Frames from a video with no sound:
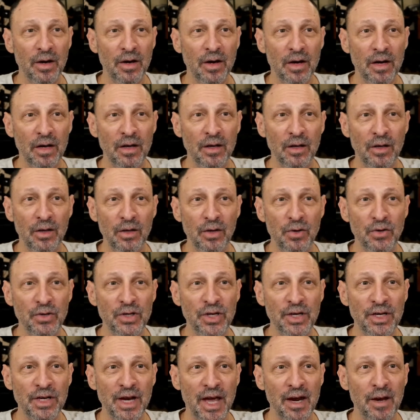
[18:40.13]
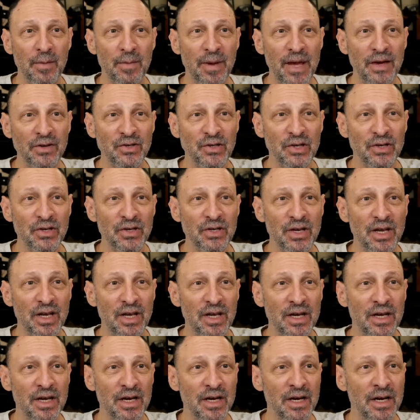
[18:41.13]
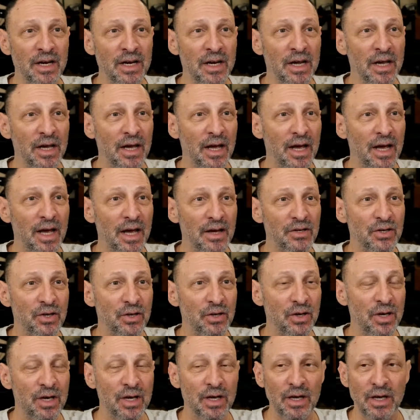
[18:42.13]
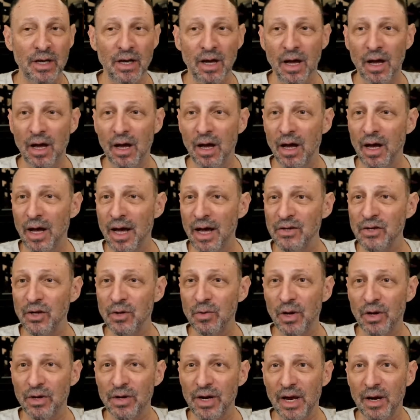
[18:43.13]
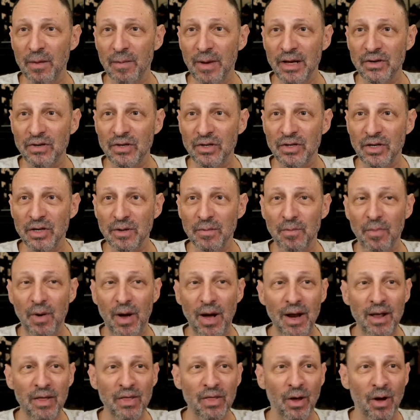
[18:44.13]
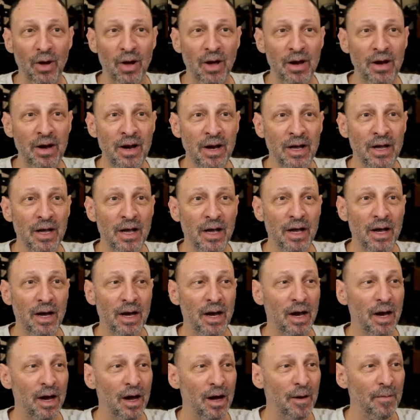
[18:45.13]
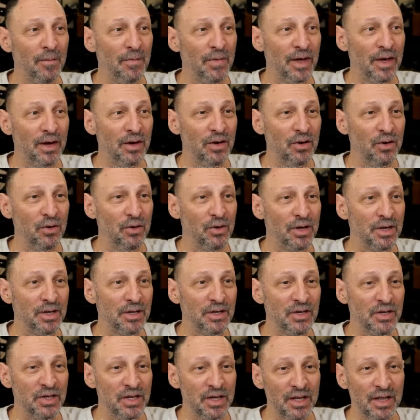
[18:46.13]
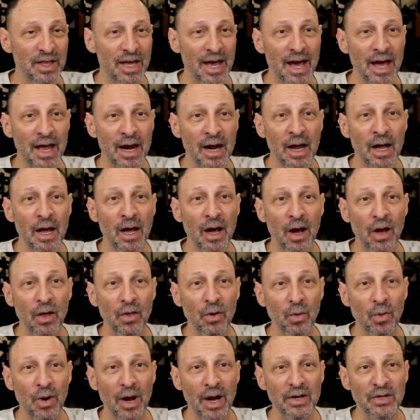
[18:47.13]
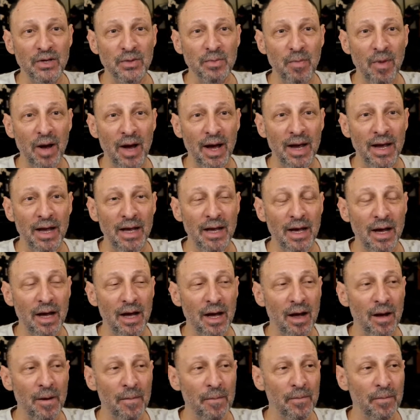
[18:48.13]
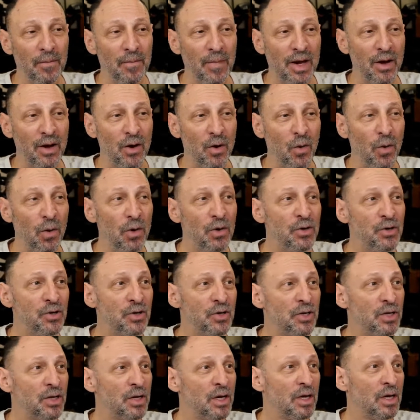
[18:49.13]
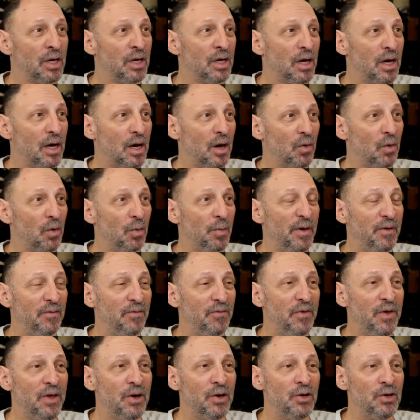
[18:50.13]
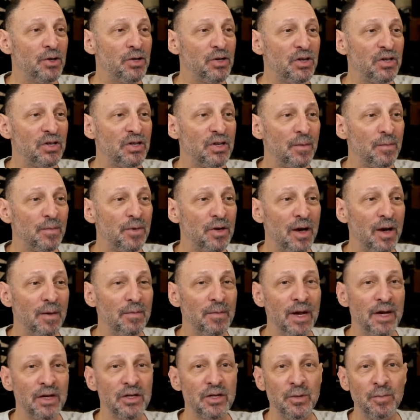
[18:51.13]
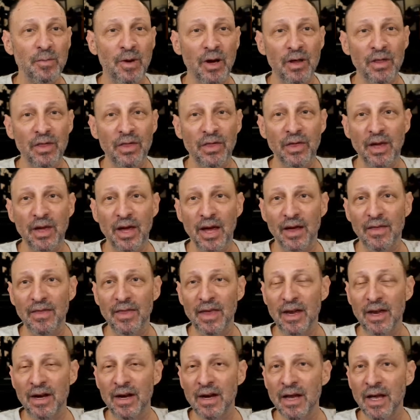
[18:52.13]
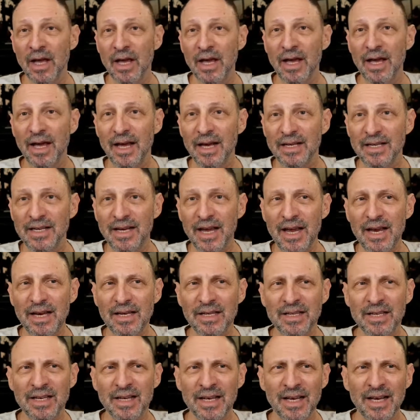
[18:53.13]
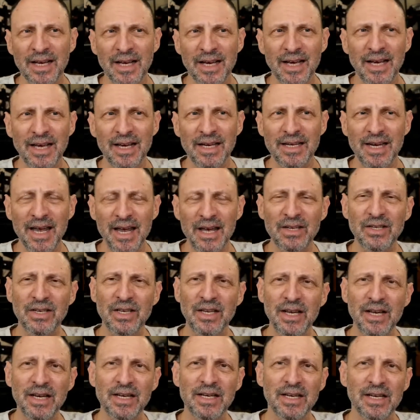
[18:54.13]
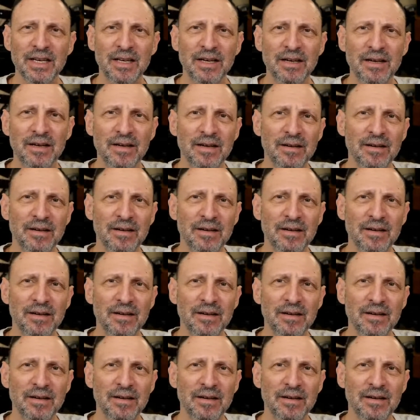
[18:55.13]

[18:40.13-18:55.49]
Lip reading: using databases in SQL databases in Python, then you can see that. Otherwise, my course will be finished sometime next month, and then it takes LinkedIn